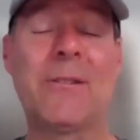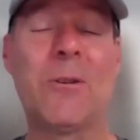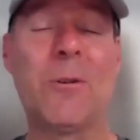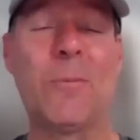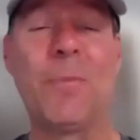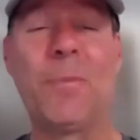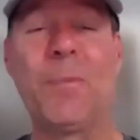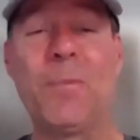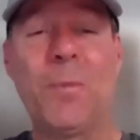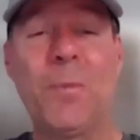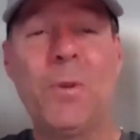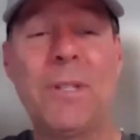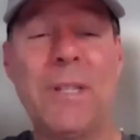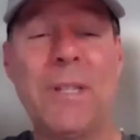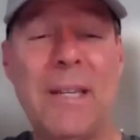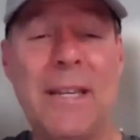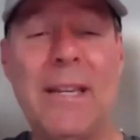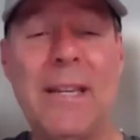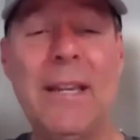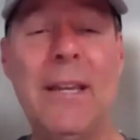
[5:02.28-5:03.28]
So we'll
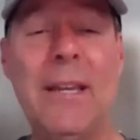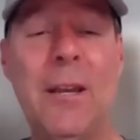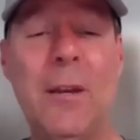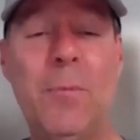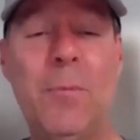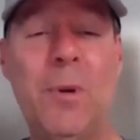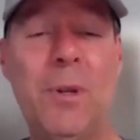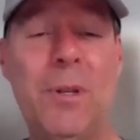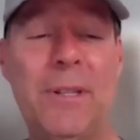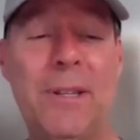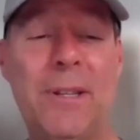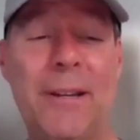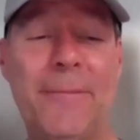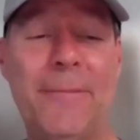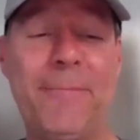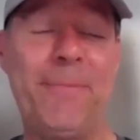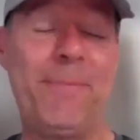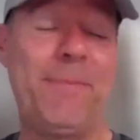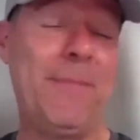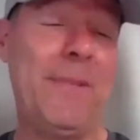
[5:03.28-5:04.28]
see. But
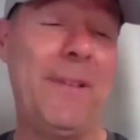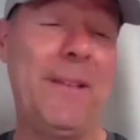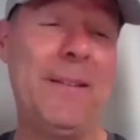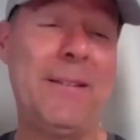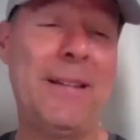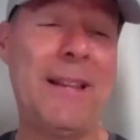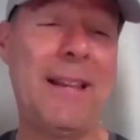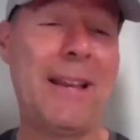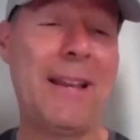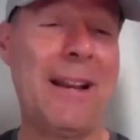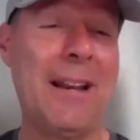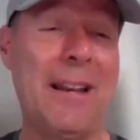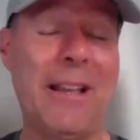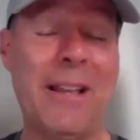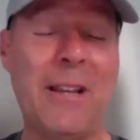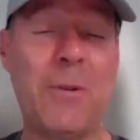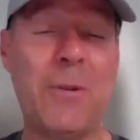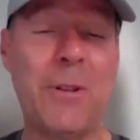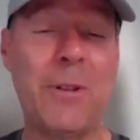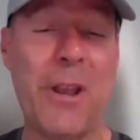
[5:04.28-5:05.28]
look, they got to
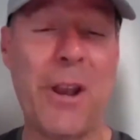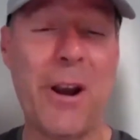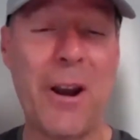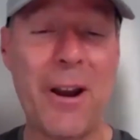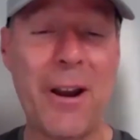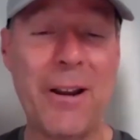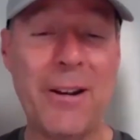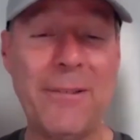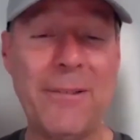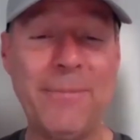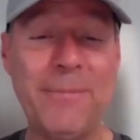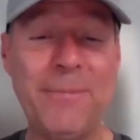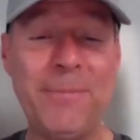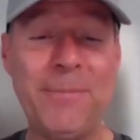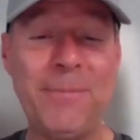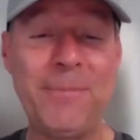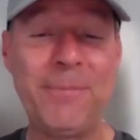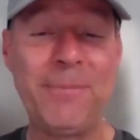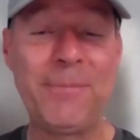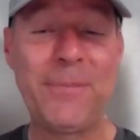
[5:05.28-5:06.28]
like where they are.
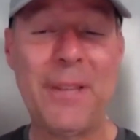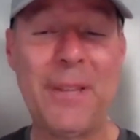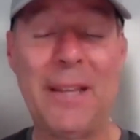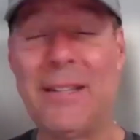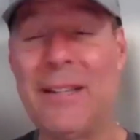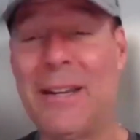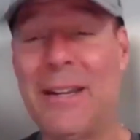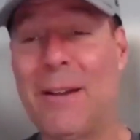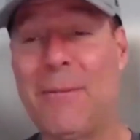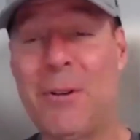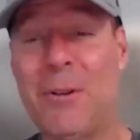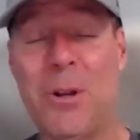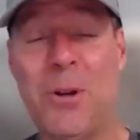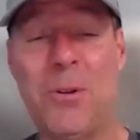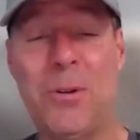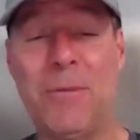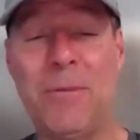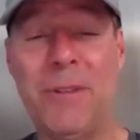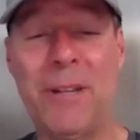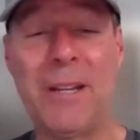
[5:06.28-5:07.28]
And you never
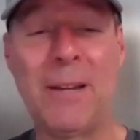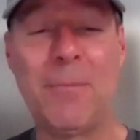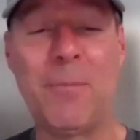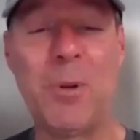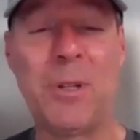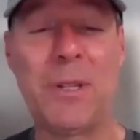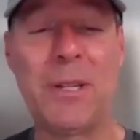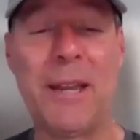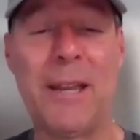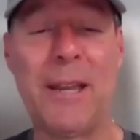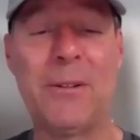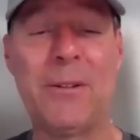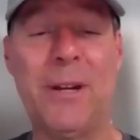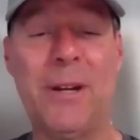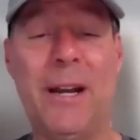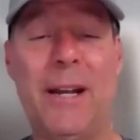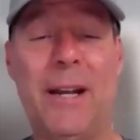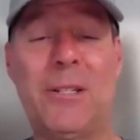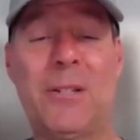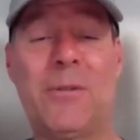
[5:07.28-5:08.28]
know if they can put together
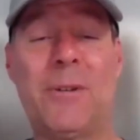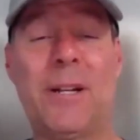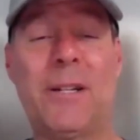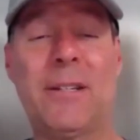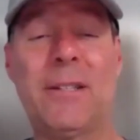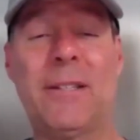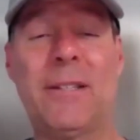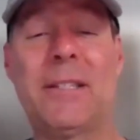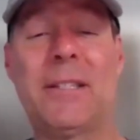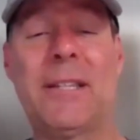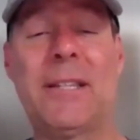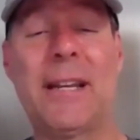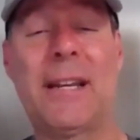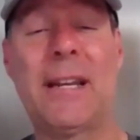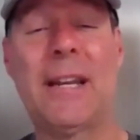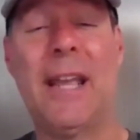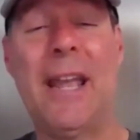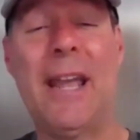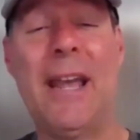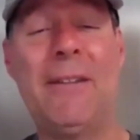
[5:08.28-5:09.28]
a hot stretch in the
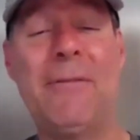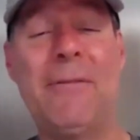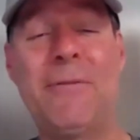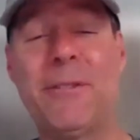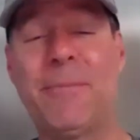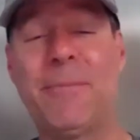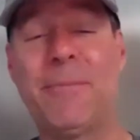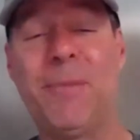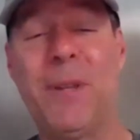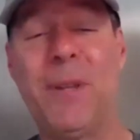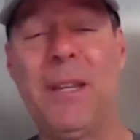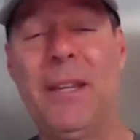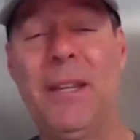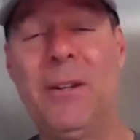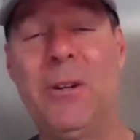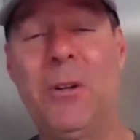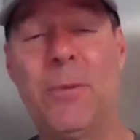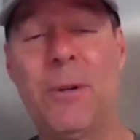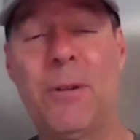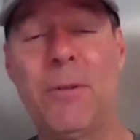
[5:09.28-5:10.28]
second half and
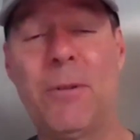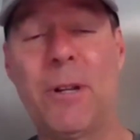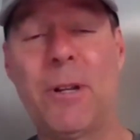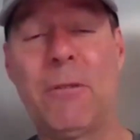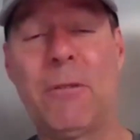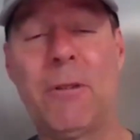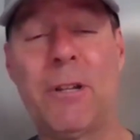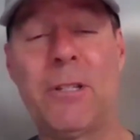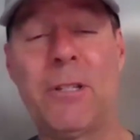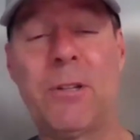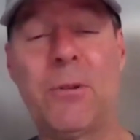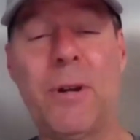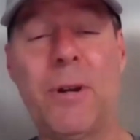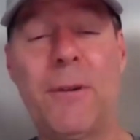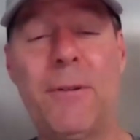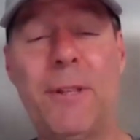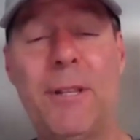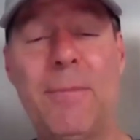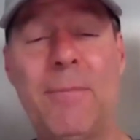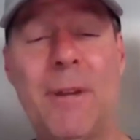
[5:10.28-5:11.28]
nobody really runs
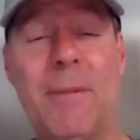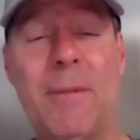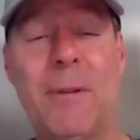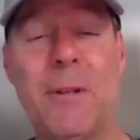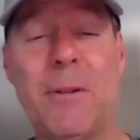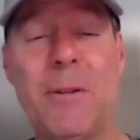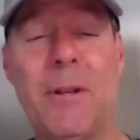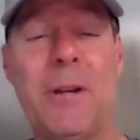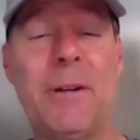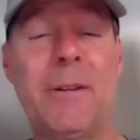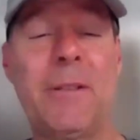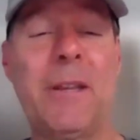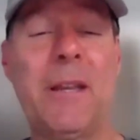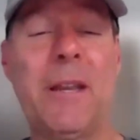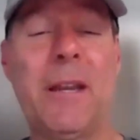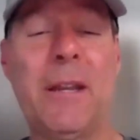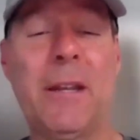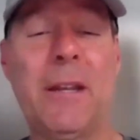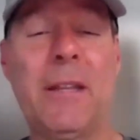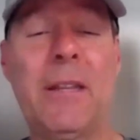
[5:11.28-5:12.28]
away with it. Maybe they're there at
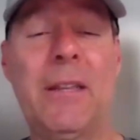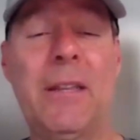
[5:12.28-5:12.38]
the end.